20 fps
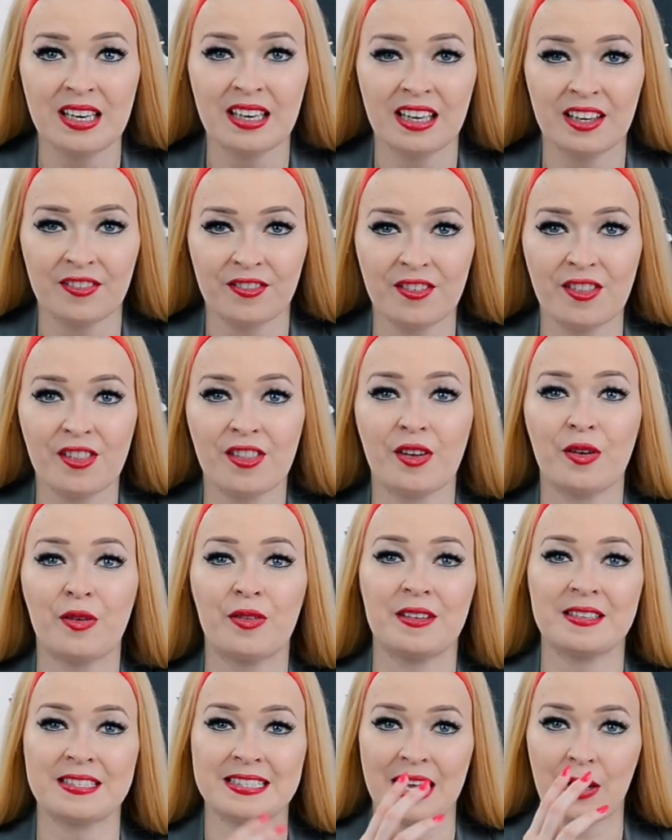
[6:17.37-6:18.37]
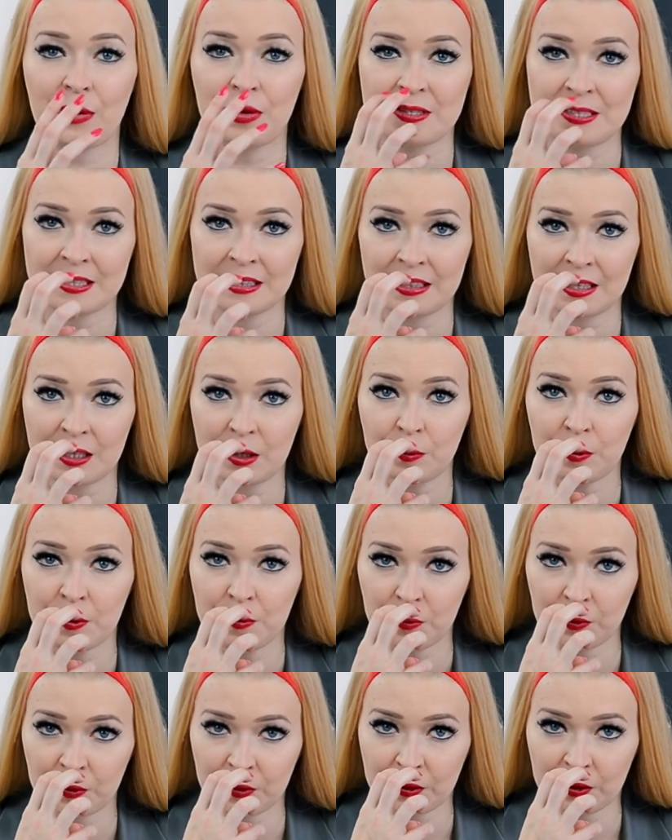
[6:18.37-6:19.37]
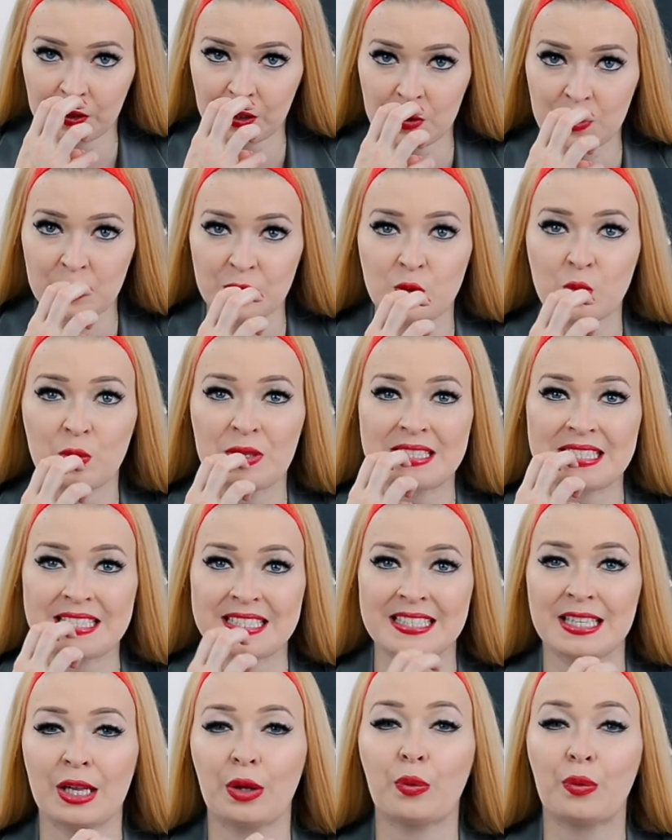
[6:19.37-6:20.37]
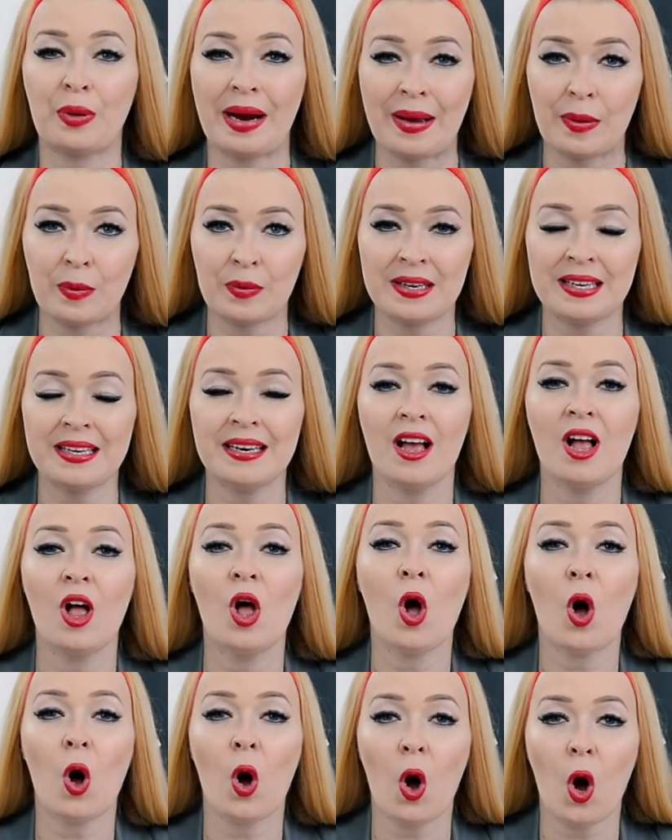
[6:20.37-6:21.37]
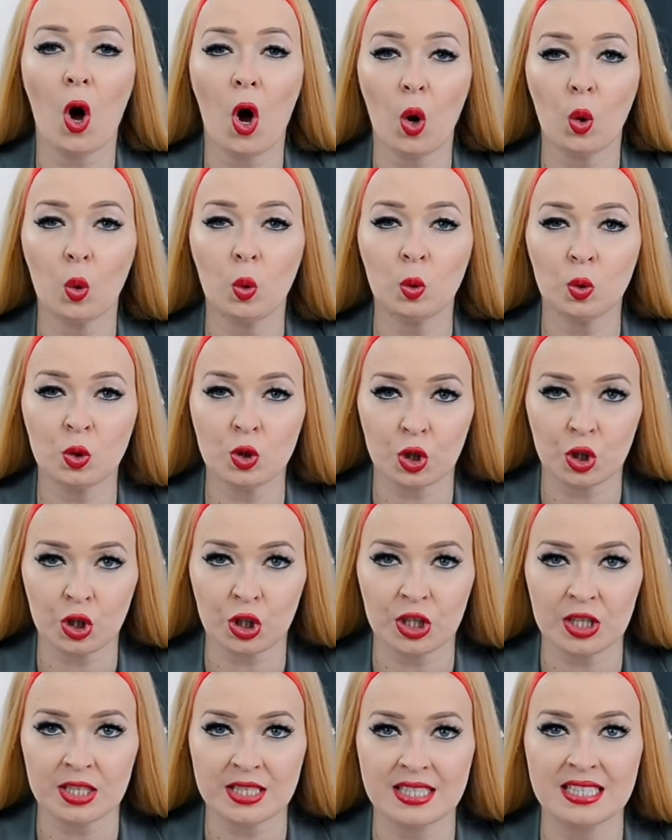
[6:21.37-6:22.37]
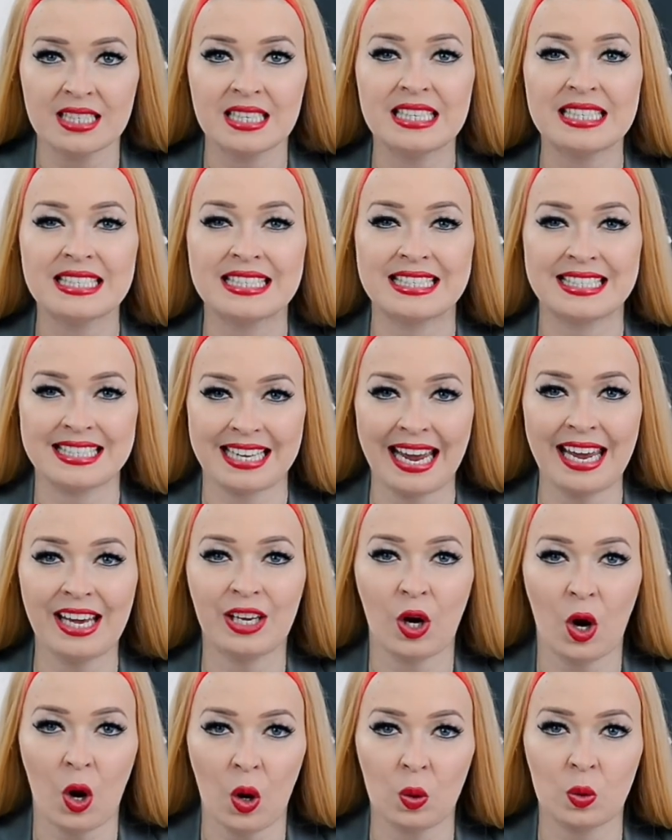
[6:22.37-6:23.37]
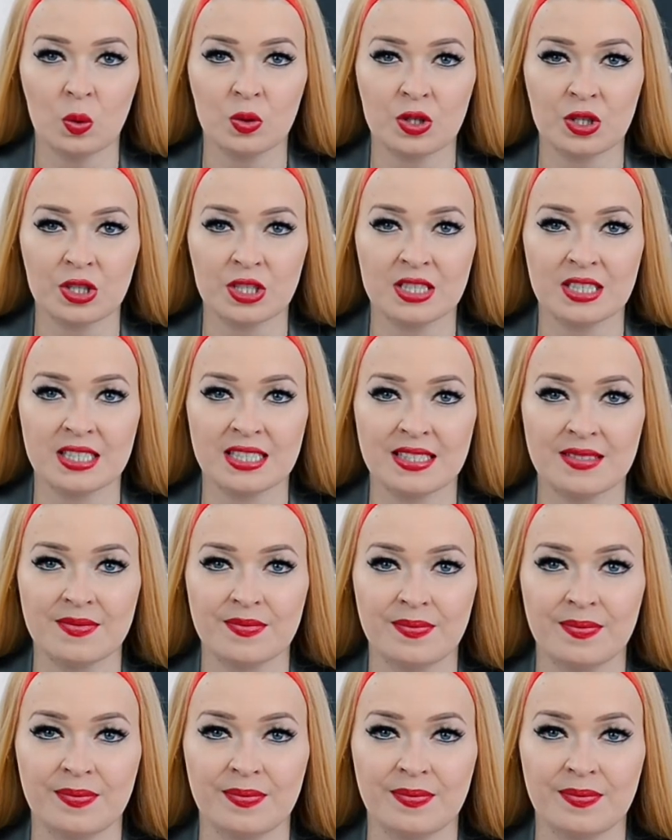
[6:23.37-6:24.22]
Even though the sound is a little bit more closed, we still round it. Holders, stakeholders.